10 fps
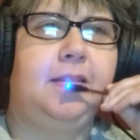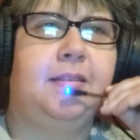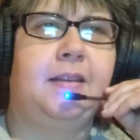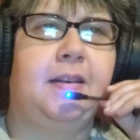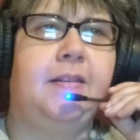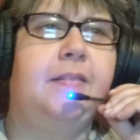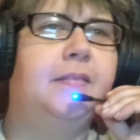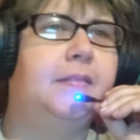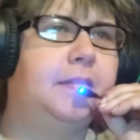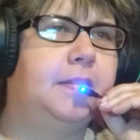
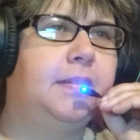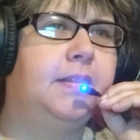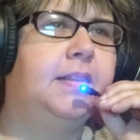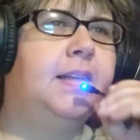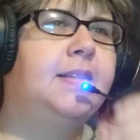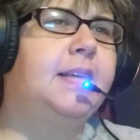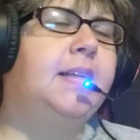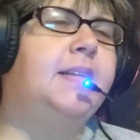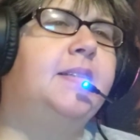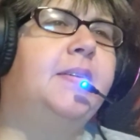So, let's get
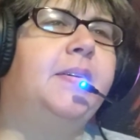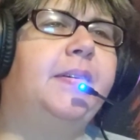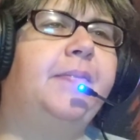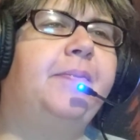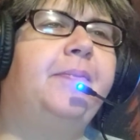into it.